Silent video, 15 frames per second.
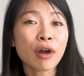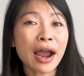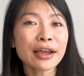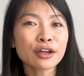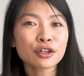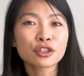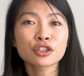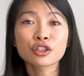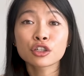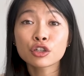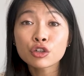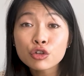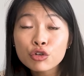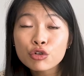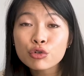riders to
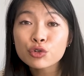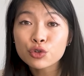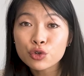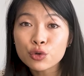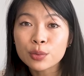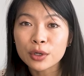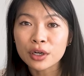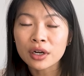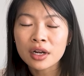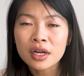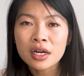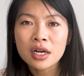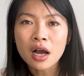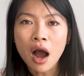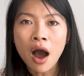use Uber
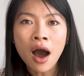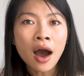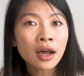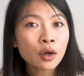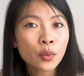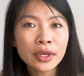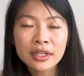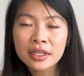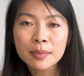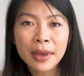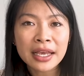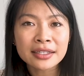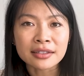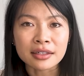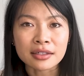on a weekly
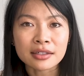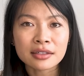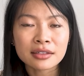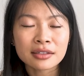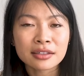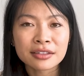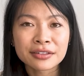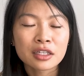basis.